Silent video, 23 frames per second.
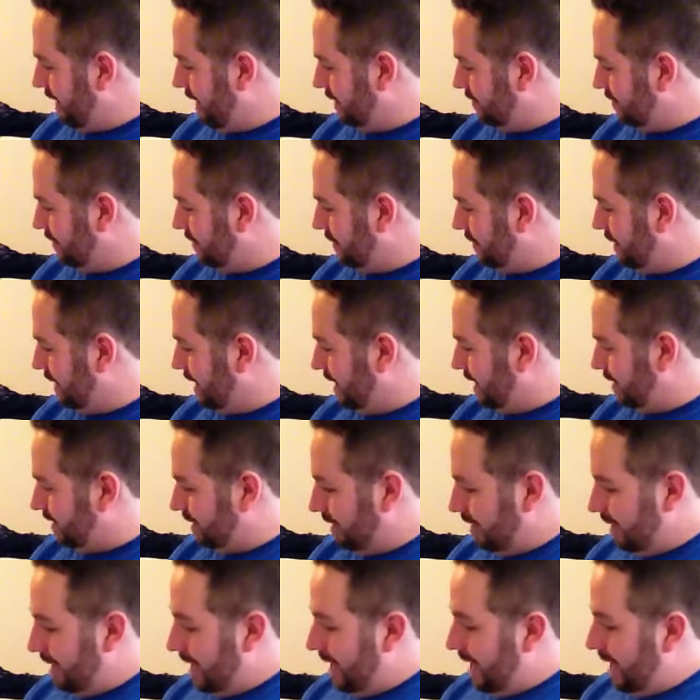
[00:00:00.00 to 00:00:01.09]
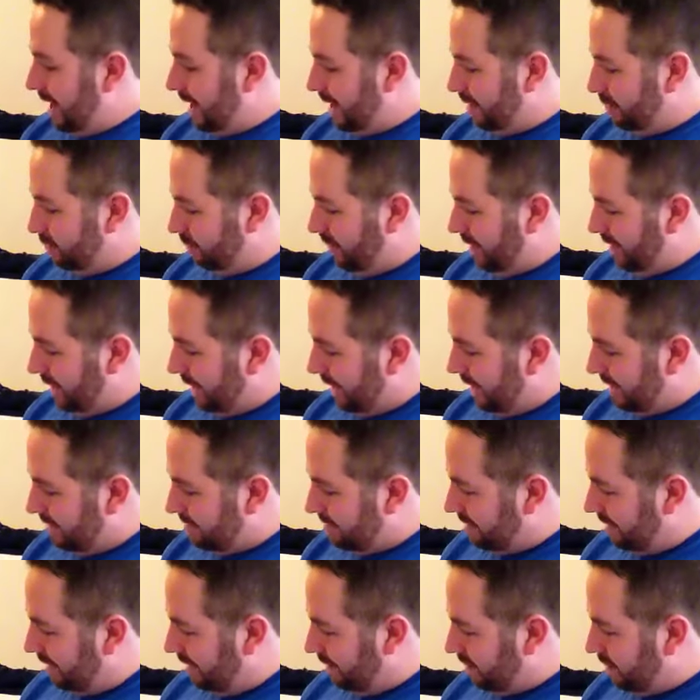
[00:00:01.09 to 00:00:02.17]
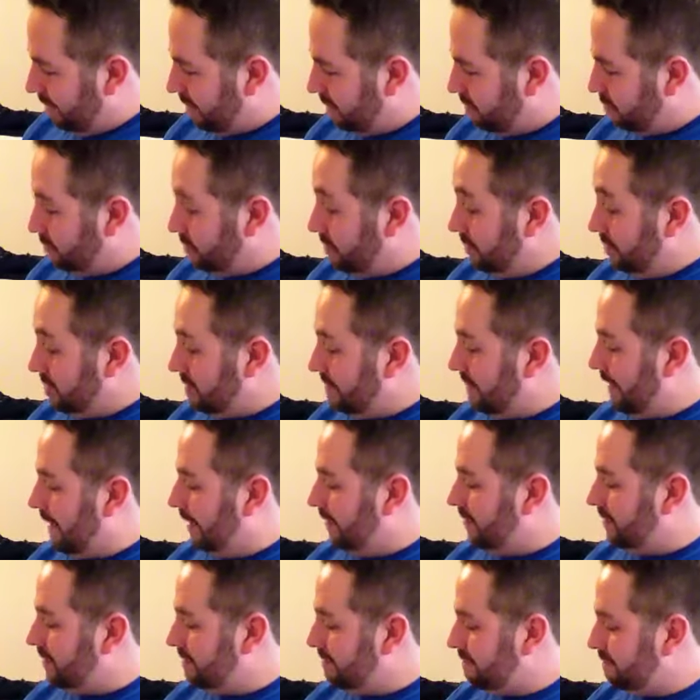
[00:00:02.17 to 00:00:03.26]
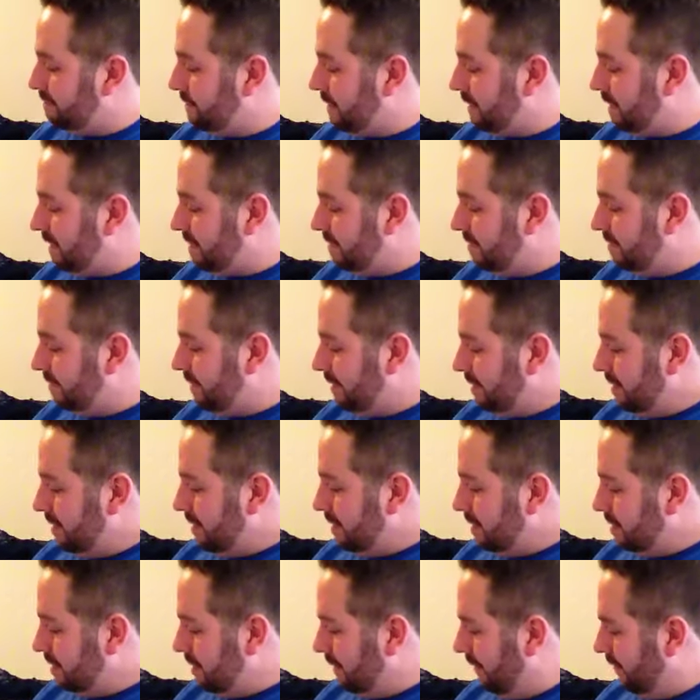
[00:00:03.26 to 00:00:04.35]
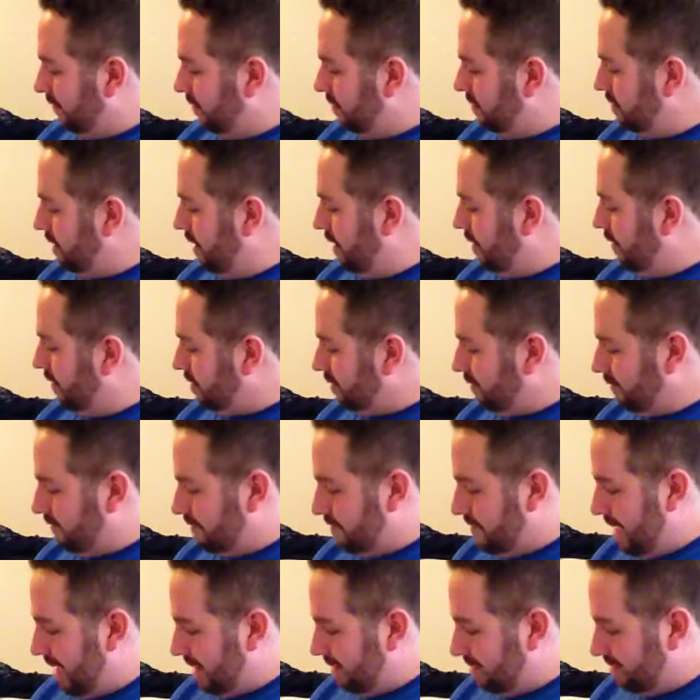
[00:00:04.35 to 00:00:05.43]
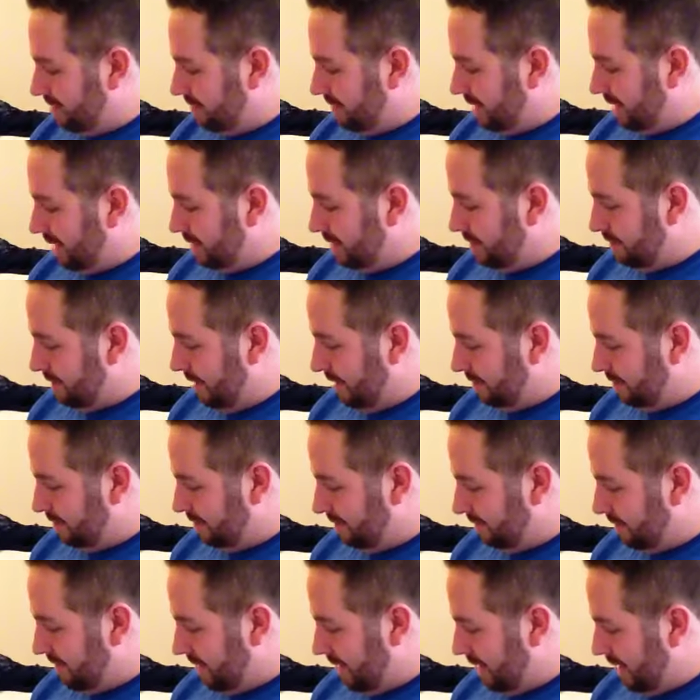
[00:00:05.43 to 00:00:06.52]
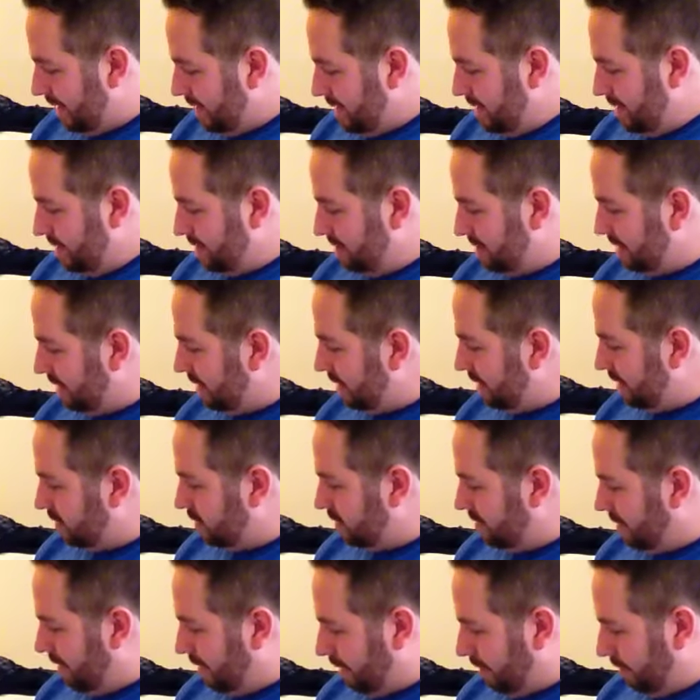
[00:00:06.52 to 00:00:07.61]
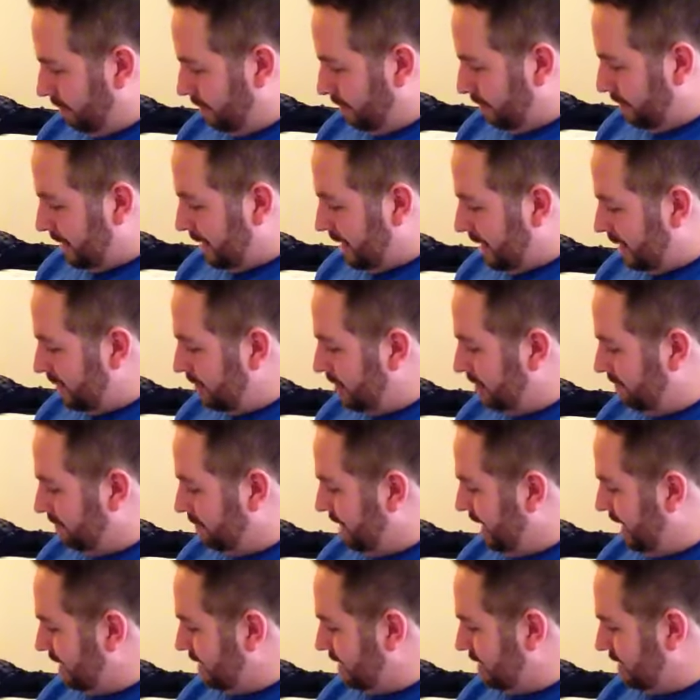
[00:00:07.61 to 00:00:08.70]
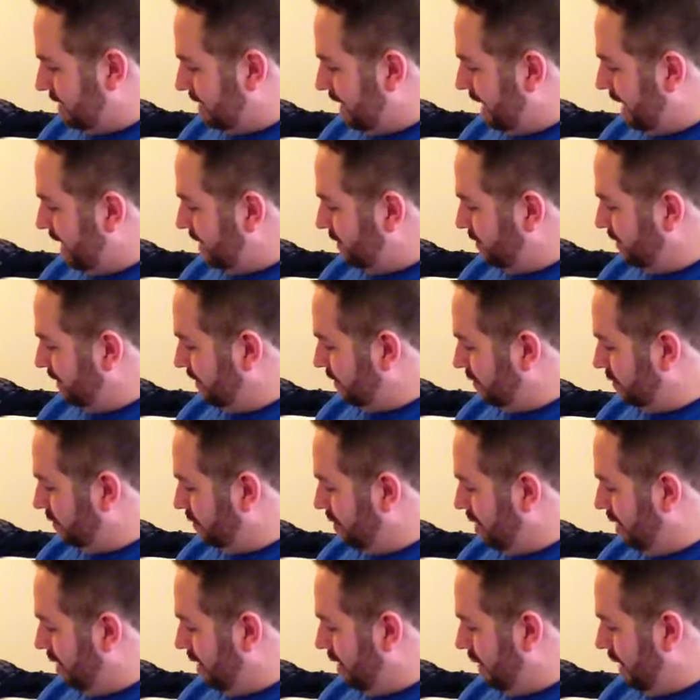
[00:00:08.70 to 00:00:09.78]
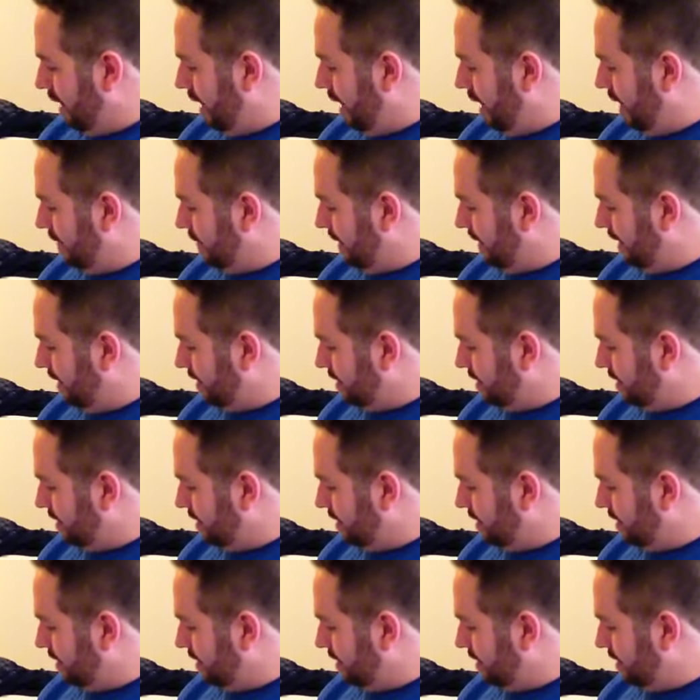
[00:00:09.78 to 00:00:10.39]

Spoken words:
man replied. "And when I tell you the truth about these beans, you'll know you've managed to get the best of me. These remarkable beans, if planted tonight, will grow up